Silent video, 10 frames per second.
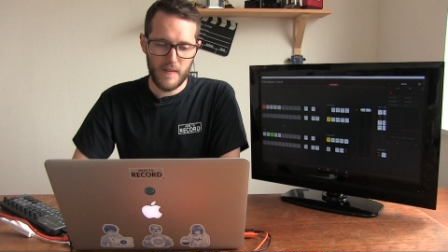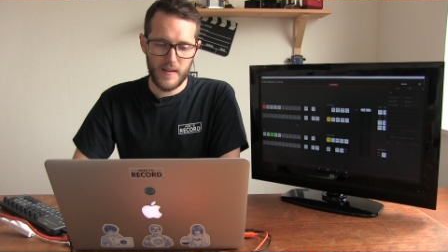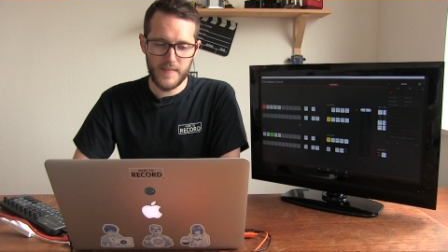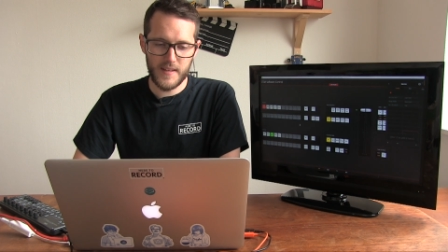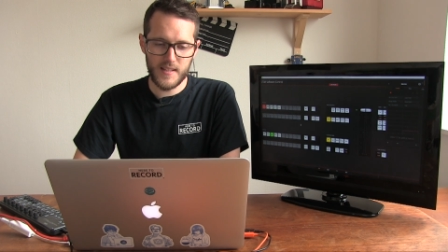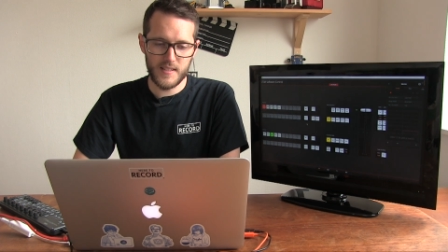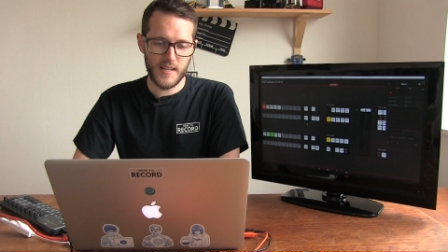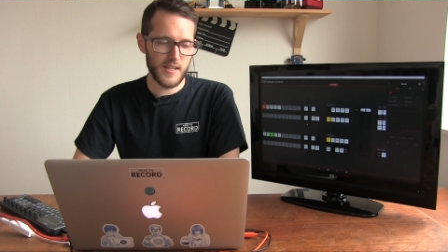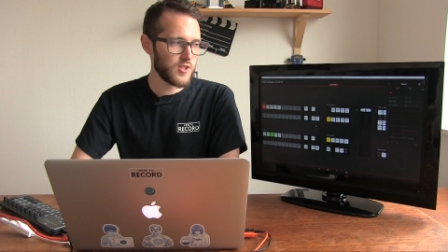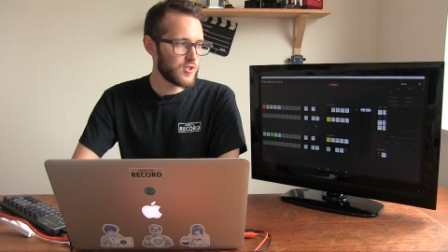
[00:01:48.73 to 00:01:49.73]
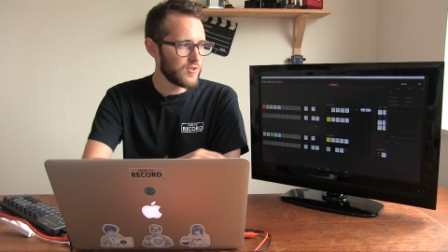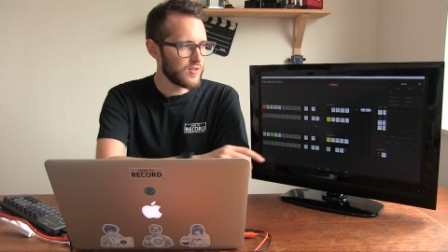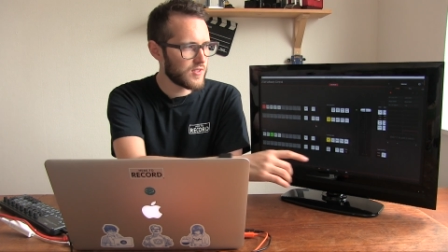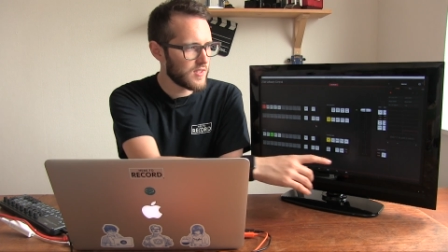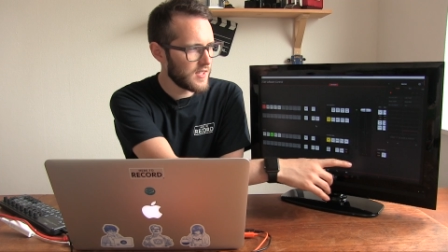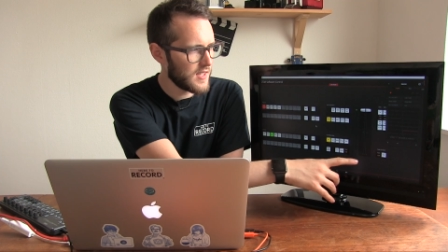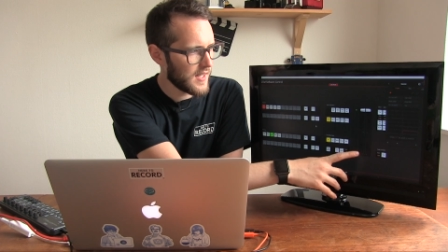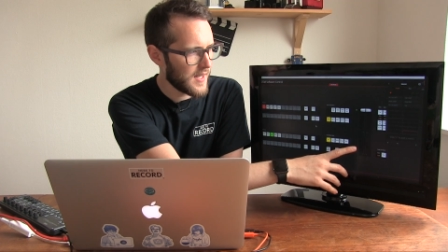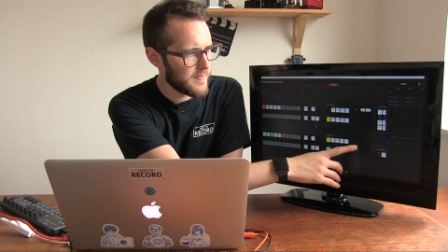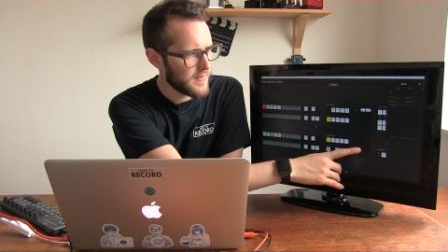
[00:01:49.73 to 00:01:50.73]
and then I can just use the
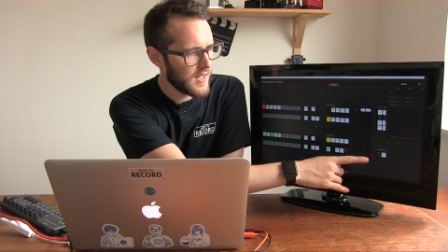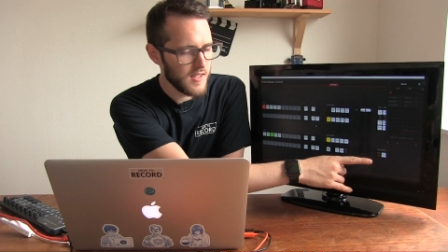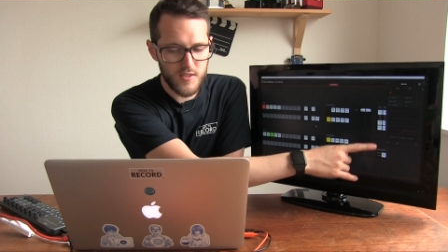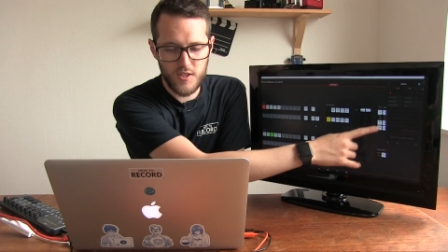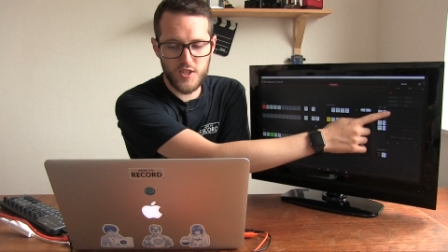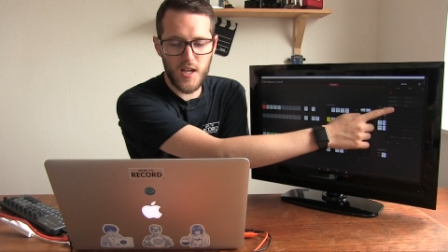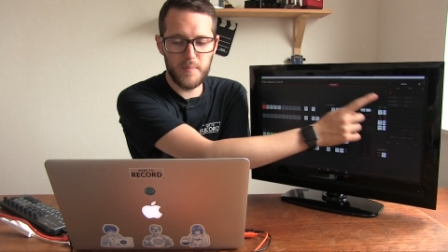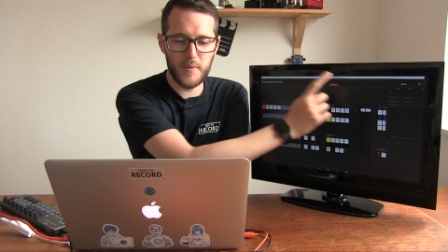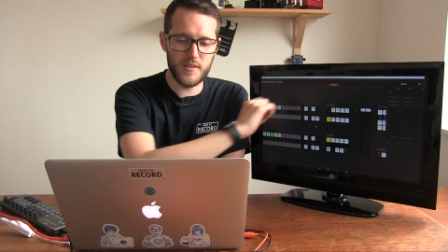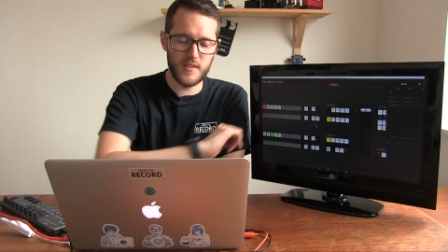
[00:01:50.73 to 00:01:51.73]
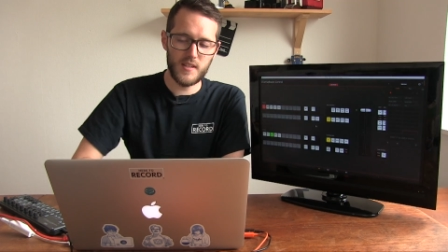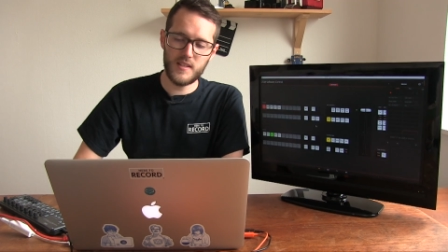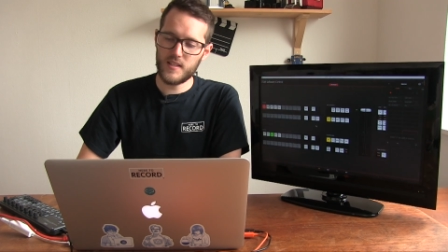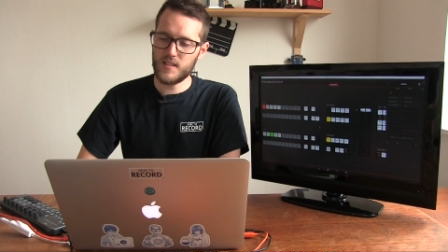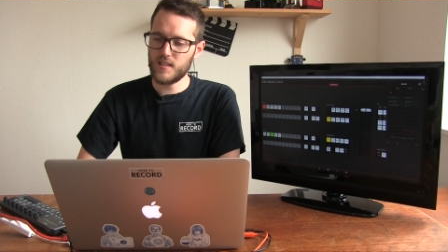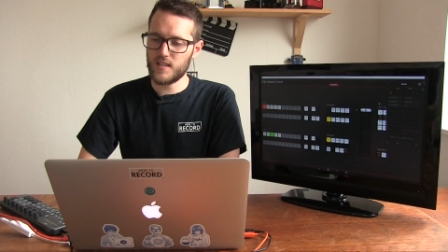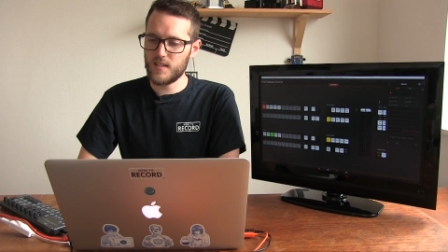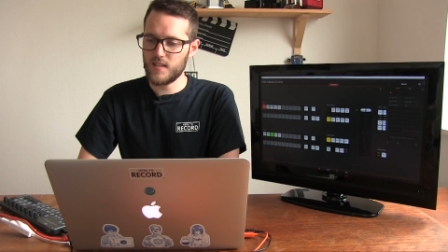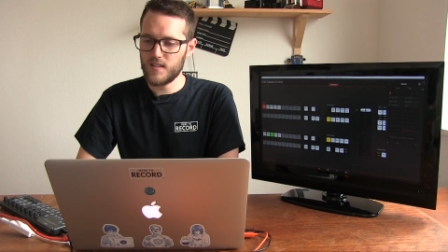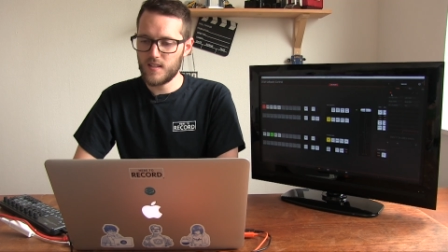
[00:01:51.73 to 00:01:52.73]
um, there's a stop button in the uh,